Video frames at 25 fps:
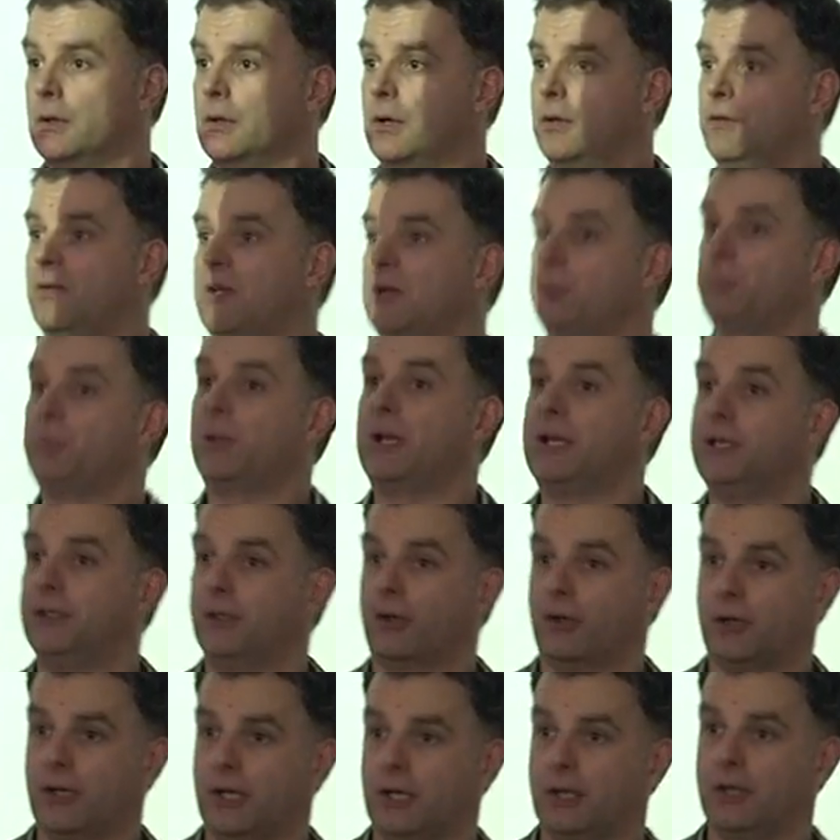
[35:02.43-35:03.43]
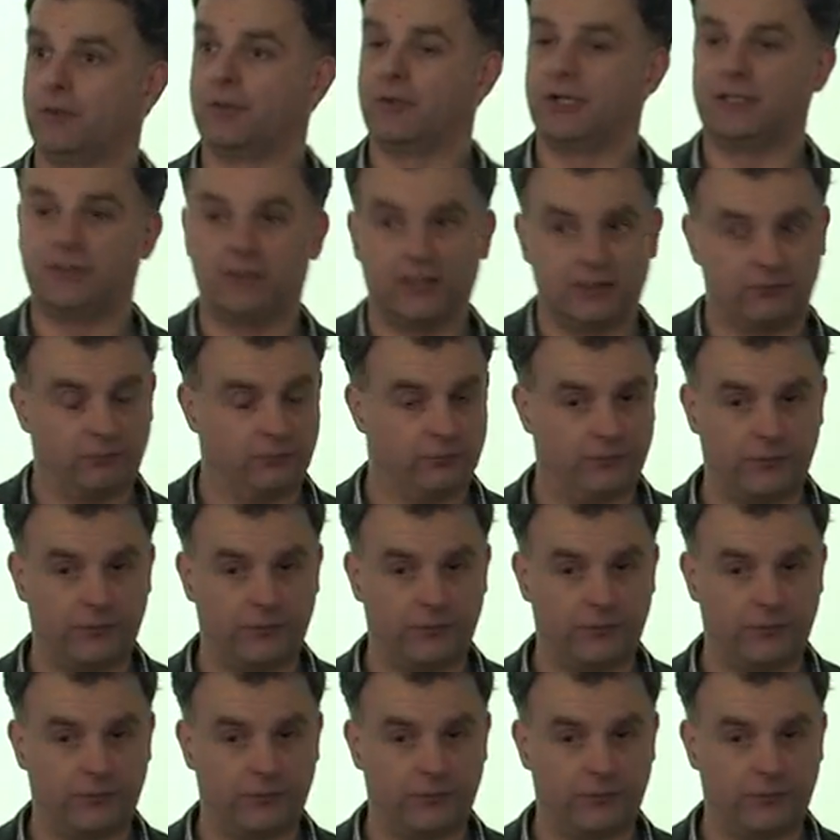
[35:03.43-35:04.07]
And they played on it, and they did